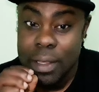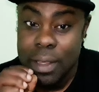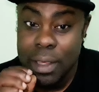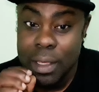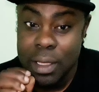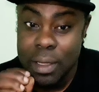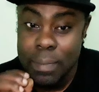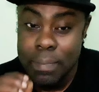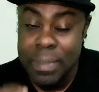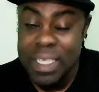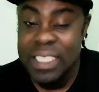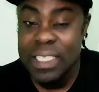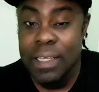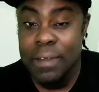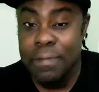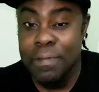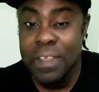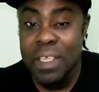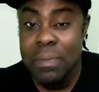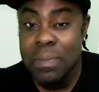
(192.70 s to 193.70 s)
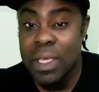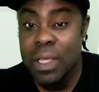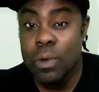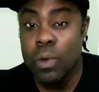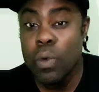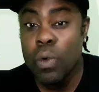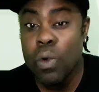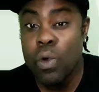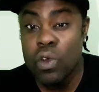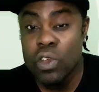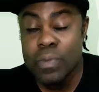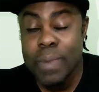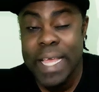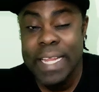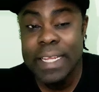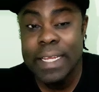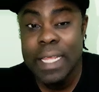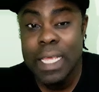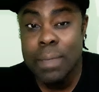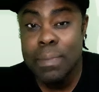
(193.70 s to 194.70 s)
the missing female who goes
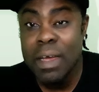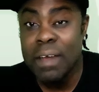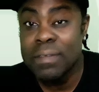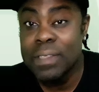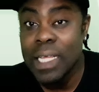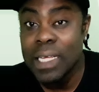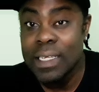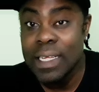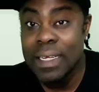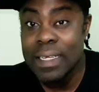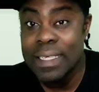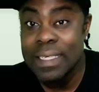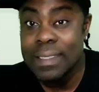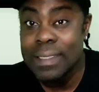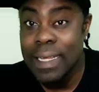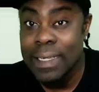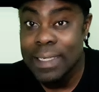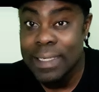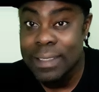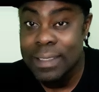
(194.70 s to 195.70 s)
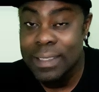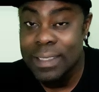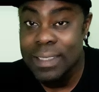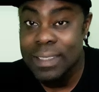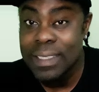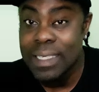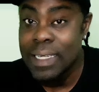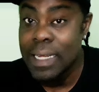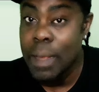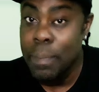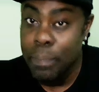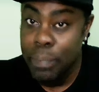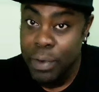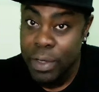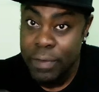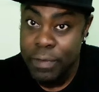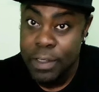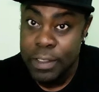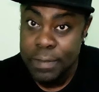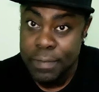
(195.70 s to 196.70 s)
by the name of Donna Lee Donaldson in a
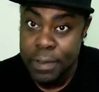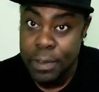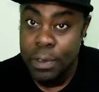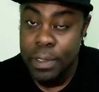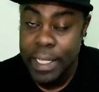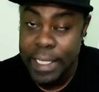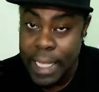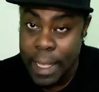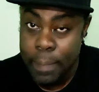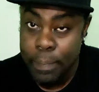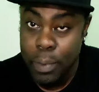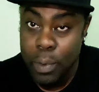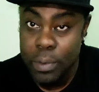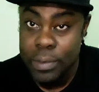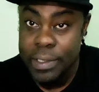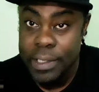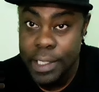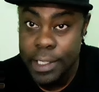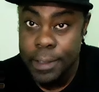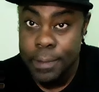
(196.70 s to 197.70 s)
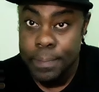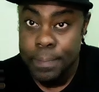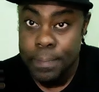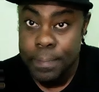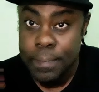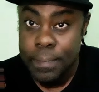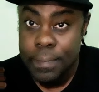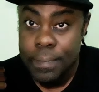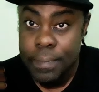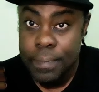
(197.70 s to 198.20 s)
previous video that I posted.